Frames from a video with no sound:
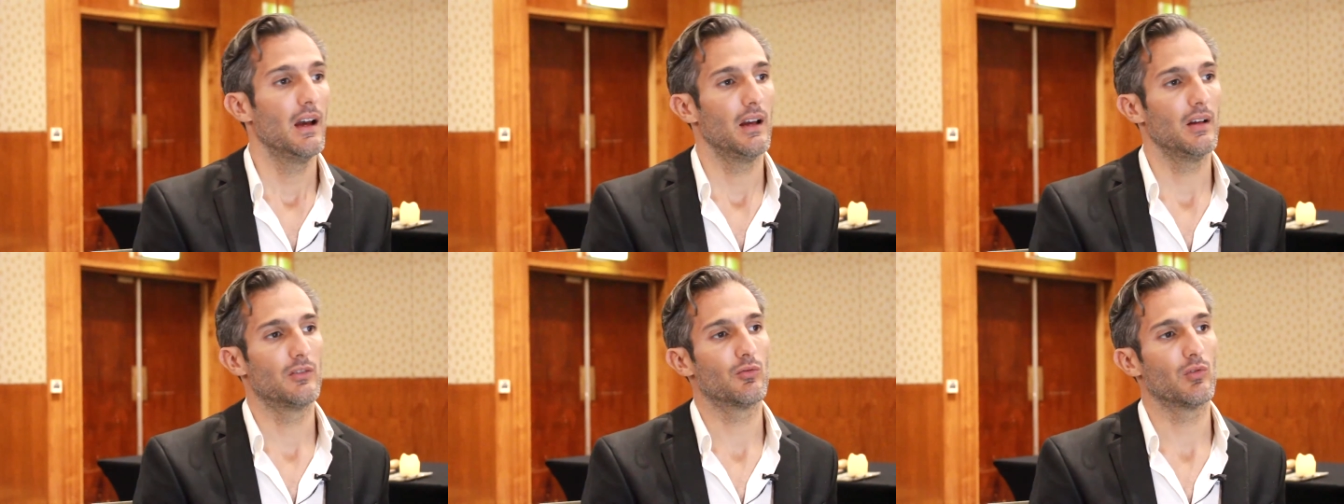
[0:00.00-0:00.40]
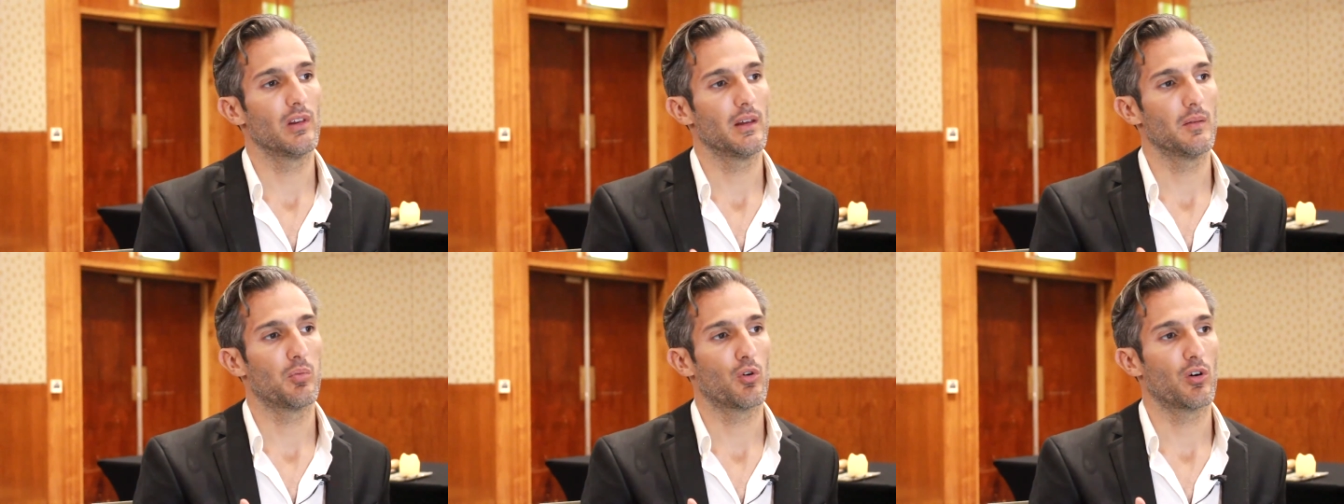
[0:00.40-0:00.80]
It's
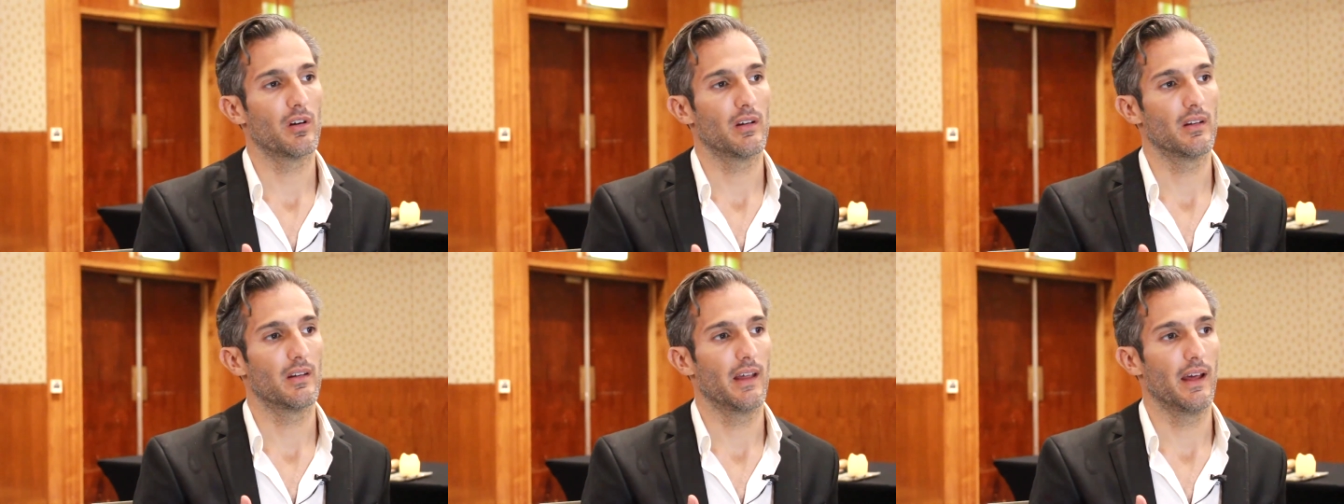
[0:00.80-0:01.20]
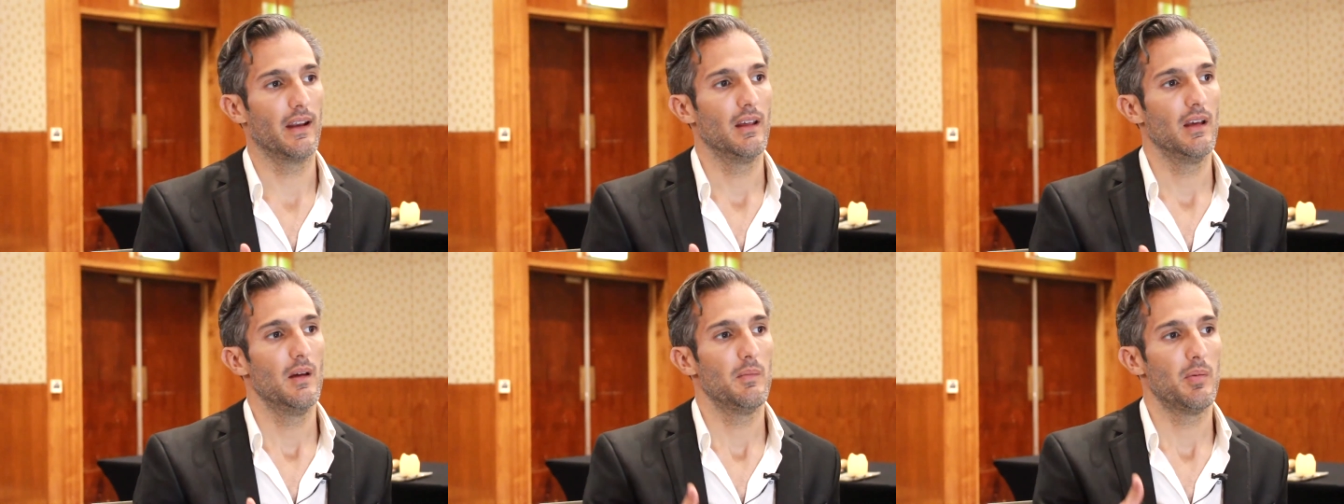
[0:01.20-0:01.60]
really important that
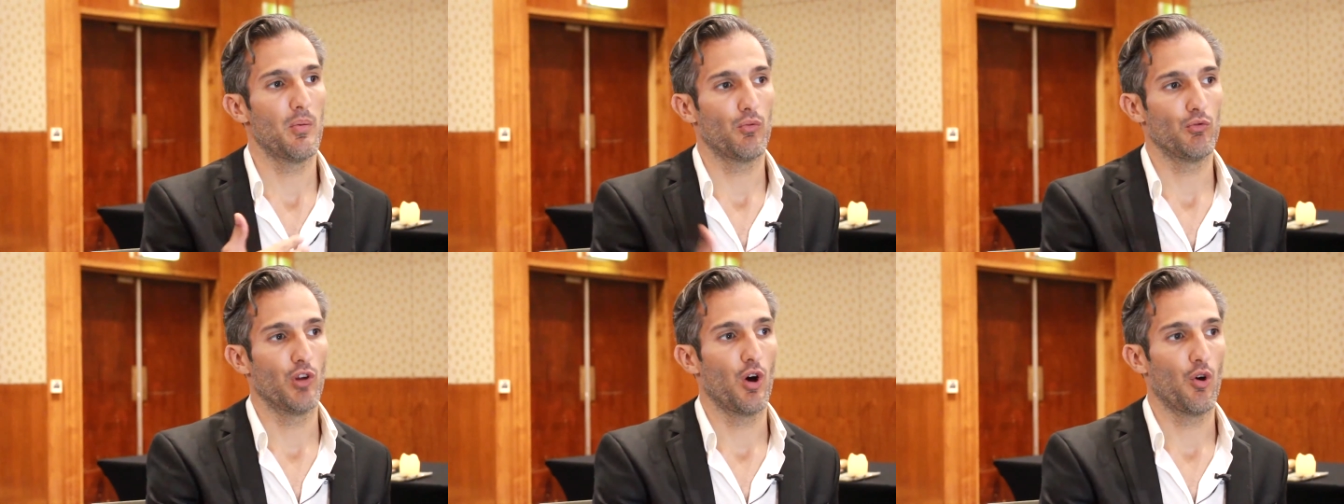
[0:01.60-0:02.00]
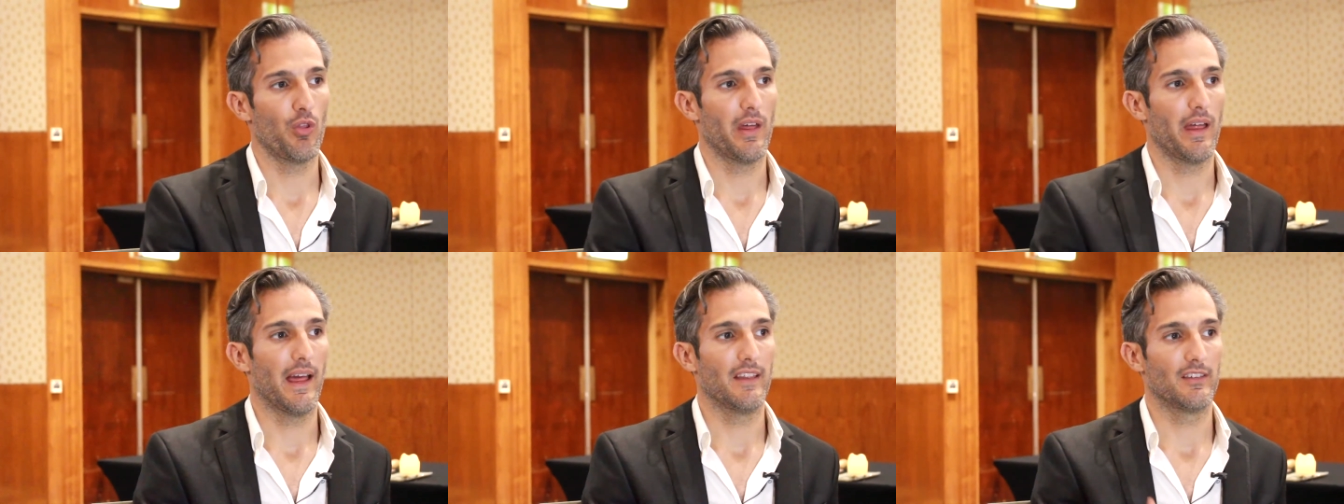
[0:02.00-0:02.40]
people know
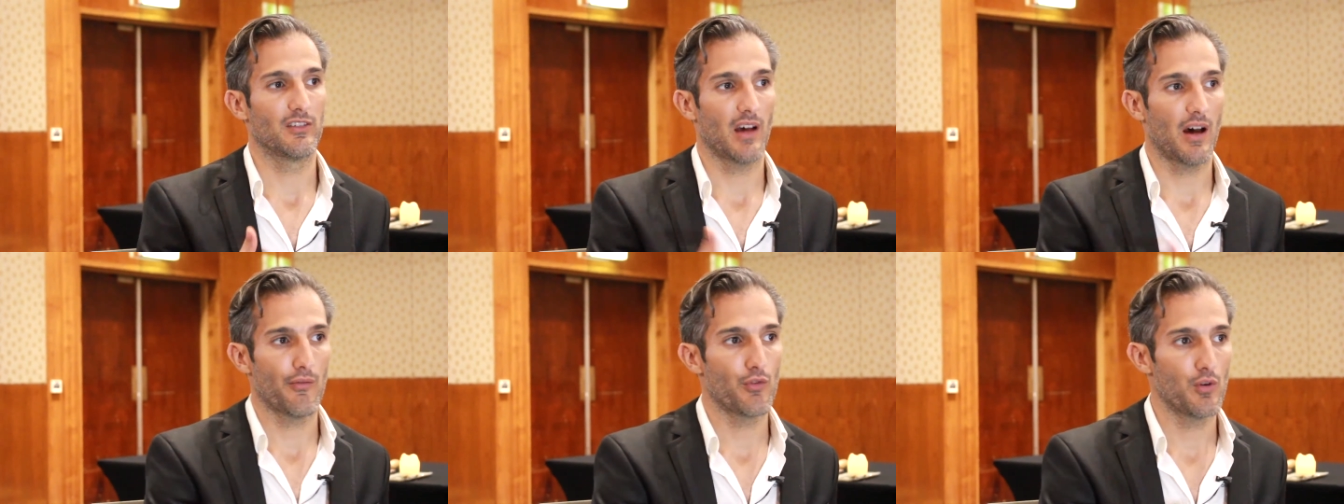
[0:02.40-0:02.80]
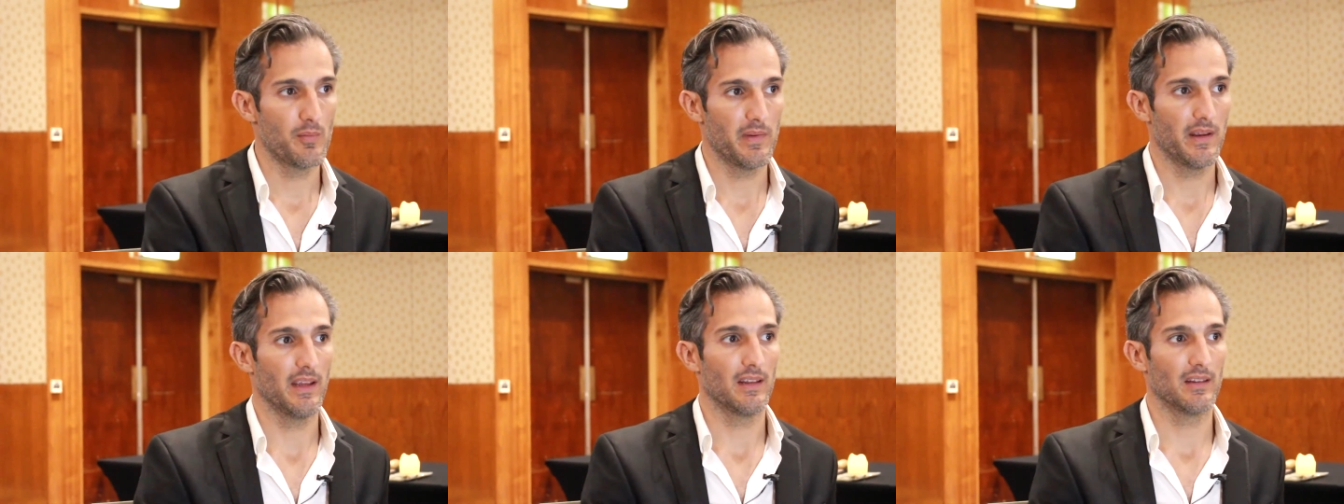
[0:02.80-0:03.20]
that as sovereign
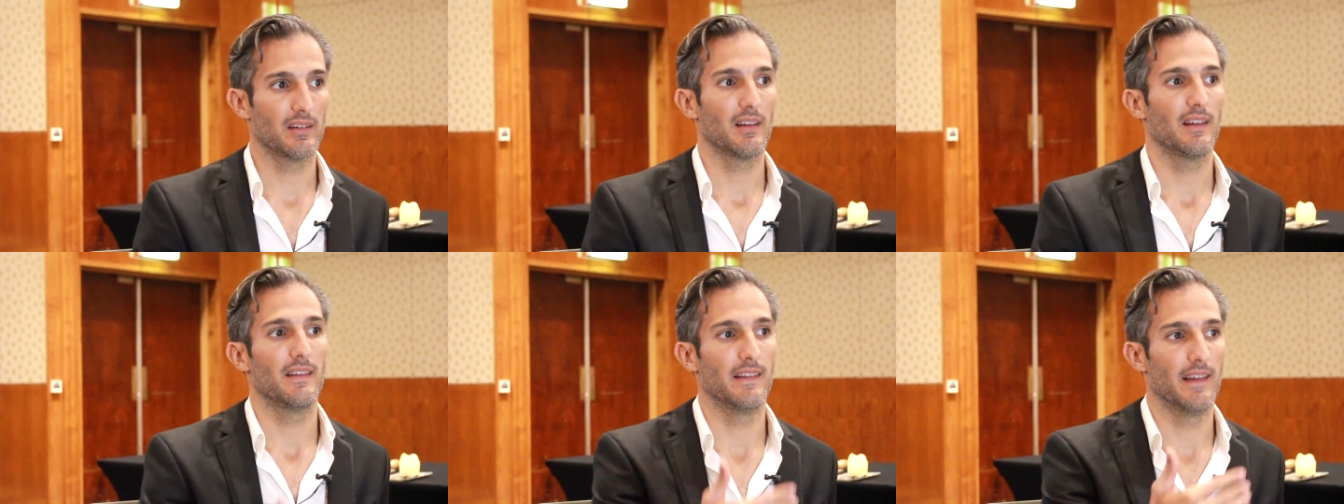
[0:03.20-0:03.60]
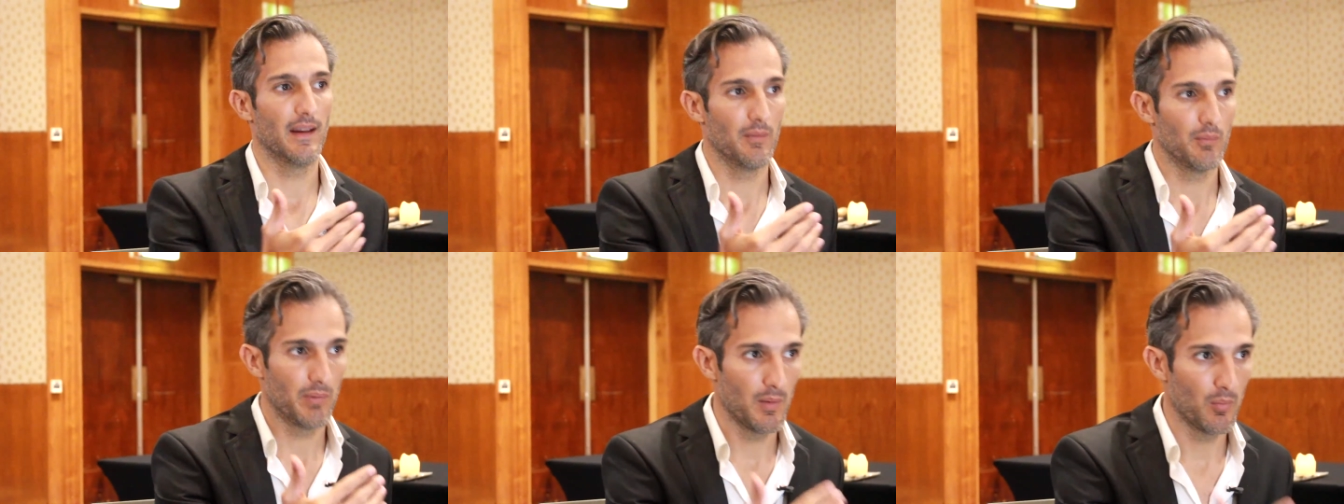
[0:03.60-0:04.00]
beings,
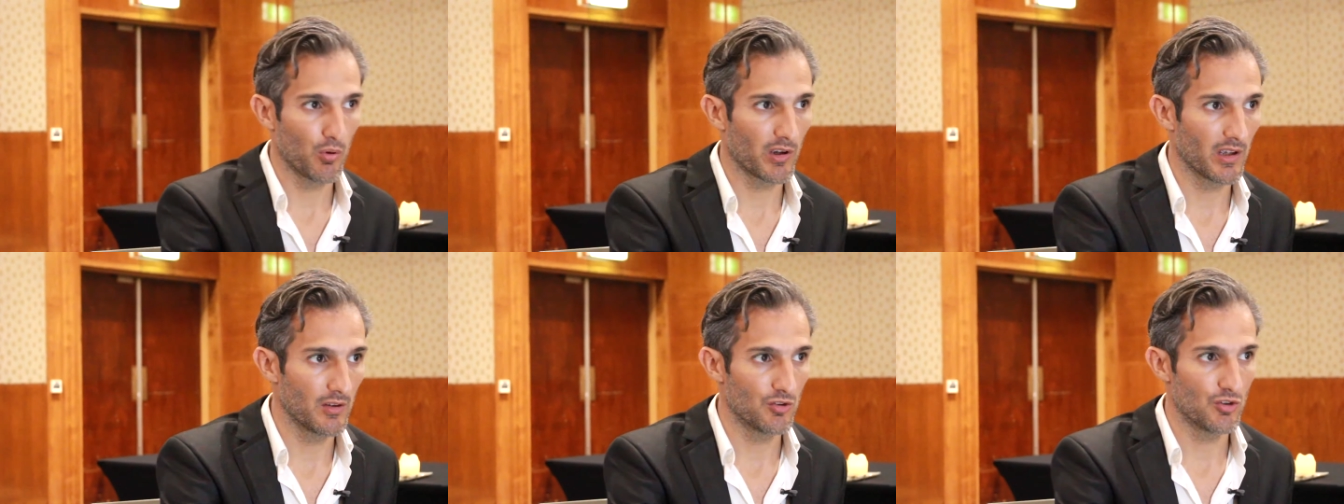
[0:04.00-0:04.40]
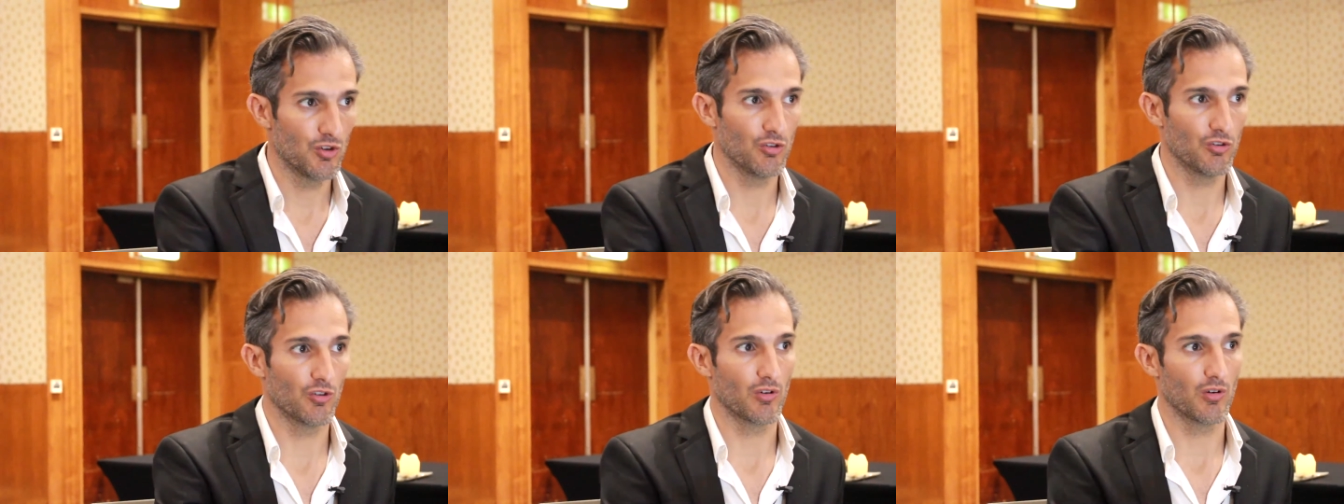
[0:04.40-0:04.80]
that people can
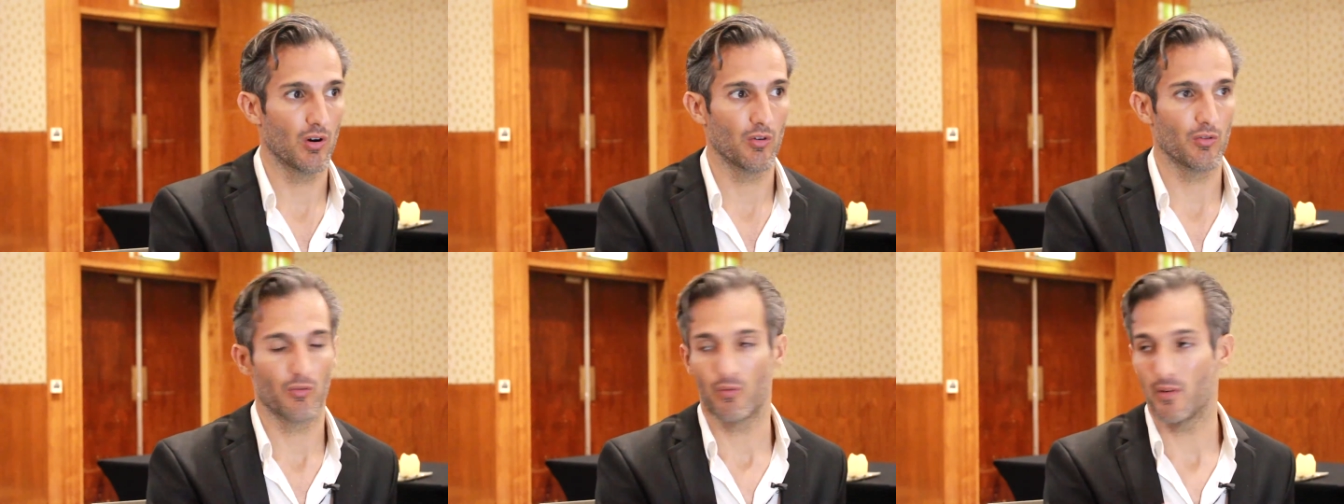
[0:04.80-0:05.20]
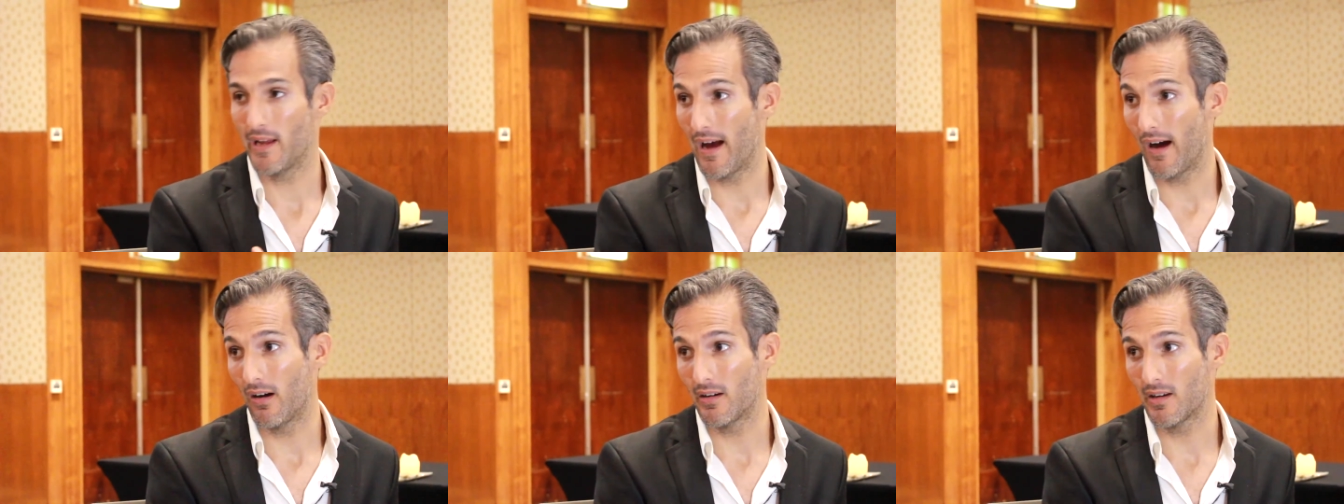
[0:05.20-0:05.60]
choose their own
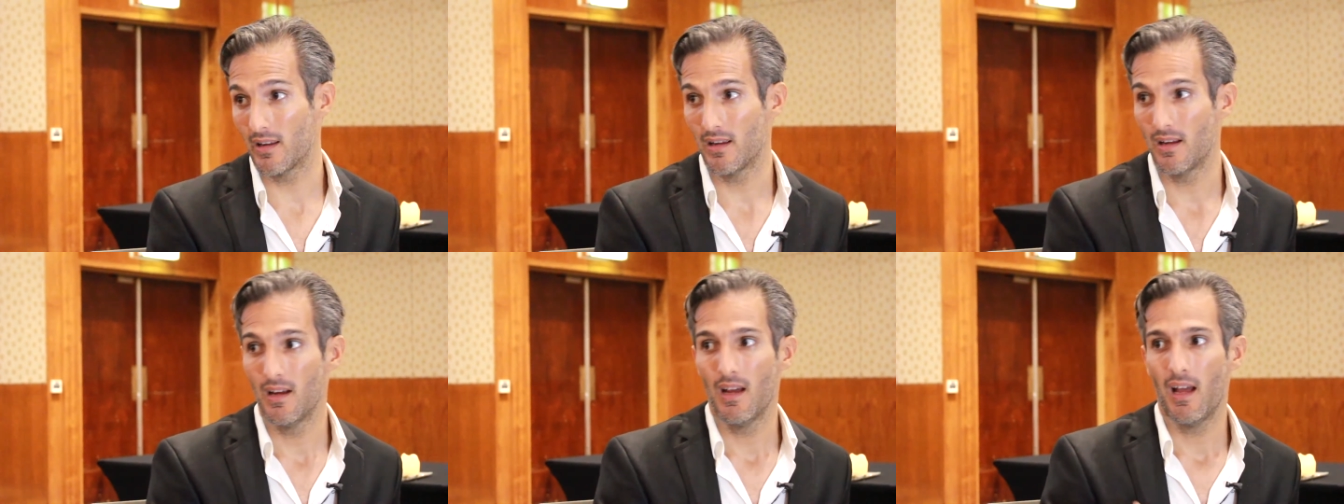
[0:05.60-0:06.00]
reality,